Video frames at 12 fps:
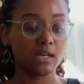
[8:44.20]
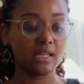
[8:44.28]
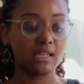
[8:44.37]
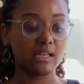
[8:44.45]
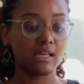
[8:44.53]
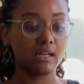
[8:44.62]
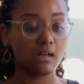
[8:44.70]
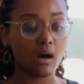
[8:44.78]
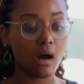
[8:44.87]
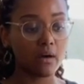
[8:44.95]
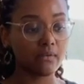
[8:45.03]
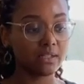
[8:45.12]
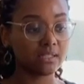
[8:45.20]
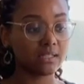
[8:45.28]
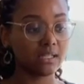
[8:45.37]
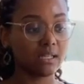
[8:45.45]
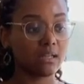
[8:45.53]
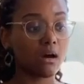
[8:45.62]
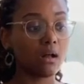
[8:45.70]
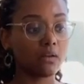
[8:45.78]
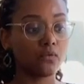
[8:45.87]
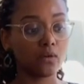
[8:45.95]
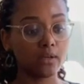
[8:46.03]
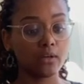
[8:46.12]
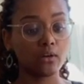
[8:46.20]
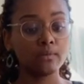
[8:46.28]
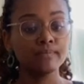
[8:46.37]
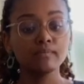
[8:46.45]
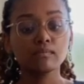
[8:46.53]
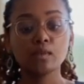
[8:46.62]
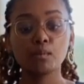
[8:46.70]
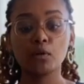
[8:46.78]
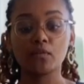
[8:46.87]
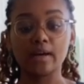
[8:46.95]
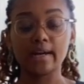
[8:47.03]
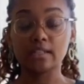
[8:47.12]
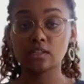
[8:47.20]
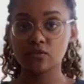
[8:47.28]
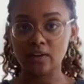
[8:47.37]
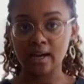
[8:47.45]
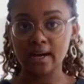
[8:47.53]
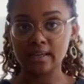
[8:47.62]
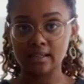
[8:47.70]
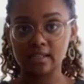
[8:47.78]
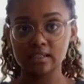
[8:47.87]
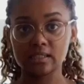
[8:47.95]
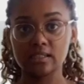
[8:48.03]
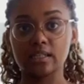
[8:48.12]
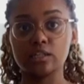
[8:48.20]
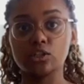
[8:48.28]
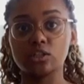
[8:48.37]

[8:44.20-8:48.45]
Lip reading: And then obviously the olive oil provides fat in this dish,